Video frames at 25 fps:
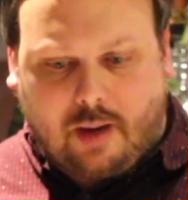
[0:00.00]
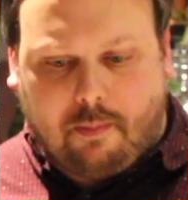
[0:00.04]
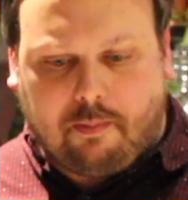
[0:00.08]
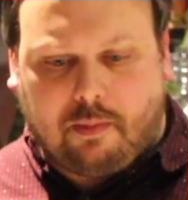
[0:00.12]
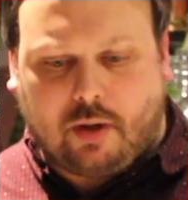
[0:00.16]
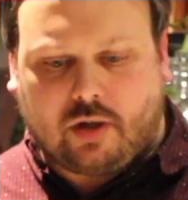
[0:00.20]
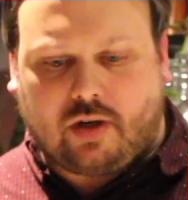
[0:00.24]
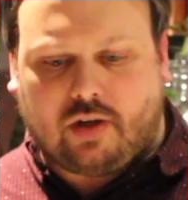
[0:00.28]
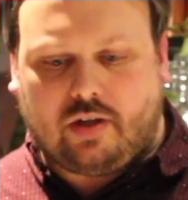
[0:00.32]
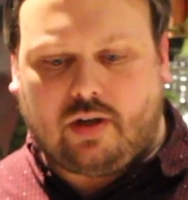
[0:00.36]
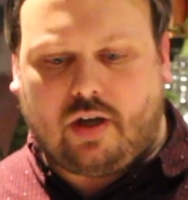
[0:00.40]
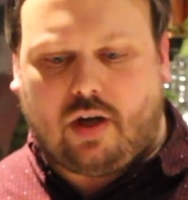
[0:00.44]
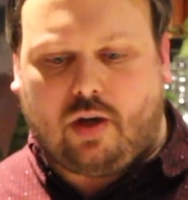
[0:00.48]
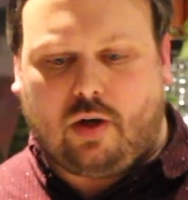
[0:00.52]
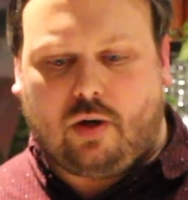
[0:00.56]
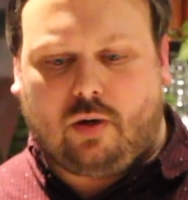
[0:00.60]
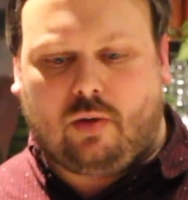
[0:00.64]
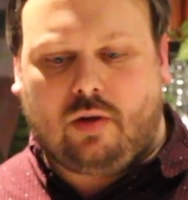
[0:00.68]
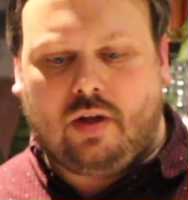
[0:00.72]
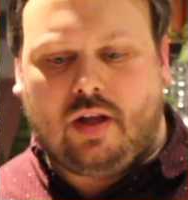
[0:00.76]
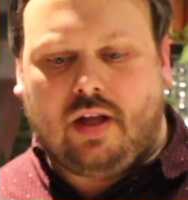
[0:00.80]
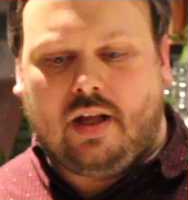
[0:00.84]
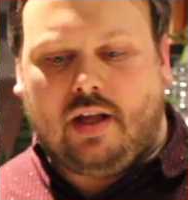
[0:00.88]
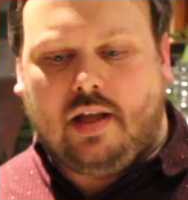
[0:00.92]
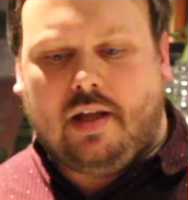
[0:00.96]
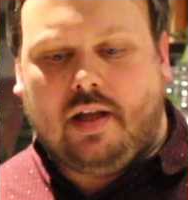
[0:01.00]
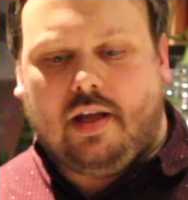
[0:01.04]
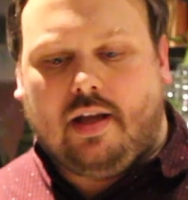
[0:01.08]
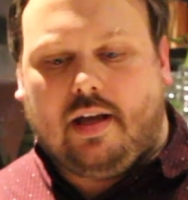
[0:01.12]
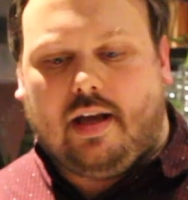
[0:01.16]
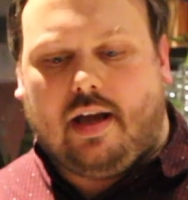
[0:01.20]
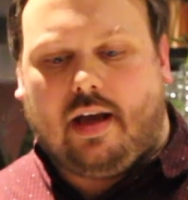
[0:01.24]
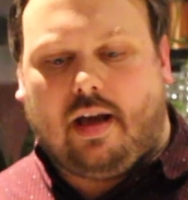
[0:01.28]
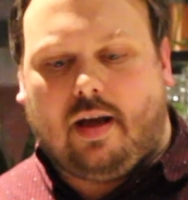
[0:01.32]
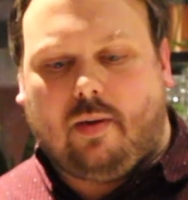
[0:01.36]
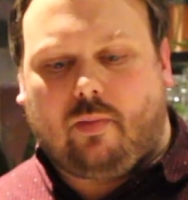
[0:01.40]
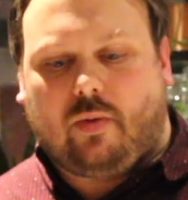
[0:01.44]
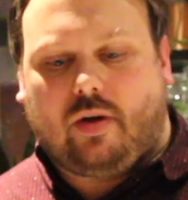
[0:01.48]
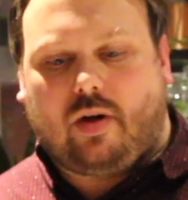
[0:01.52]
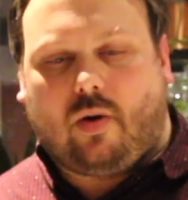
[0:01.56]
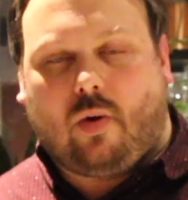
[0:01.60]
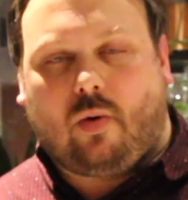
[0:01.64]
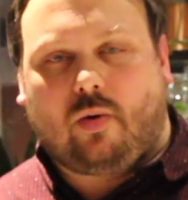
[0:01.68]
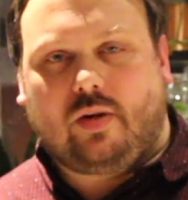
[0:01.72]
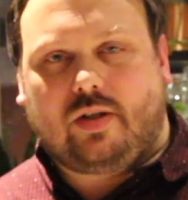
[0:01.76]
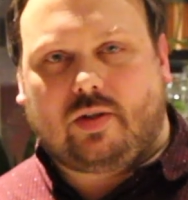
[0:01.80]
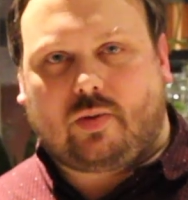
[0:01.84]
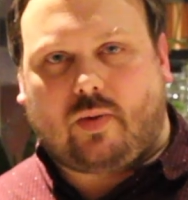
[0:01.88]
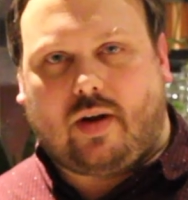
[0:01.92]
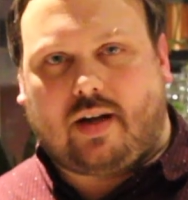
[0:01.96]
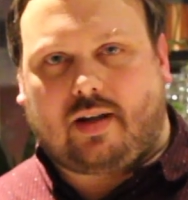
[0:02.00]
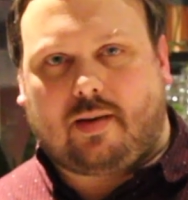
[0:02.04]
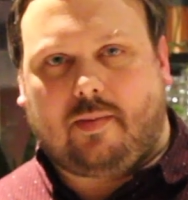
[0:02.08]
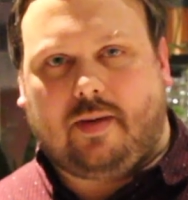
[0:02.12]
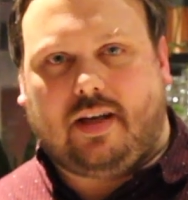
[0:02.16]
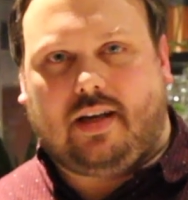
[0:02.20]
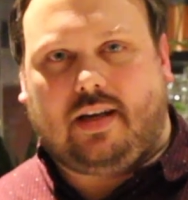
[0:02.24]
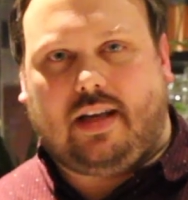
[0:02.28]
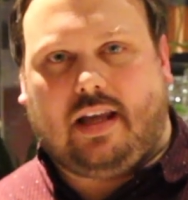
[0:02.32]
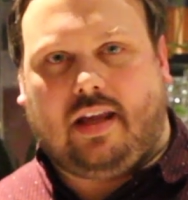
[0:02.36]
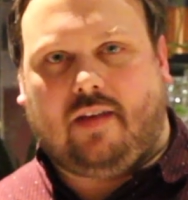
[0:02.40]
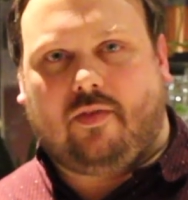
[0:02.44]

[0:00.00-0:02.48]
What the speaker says: Booker Noe would always recommend,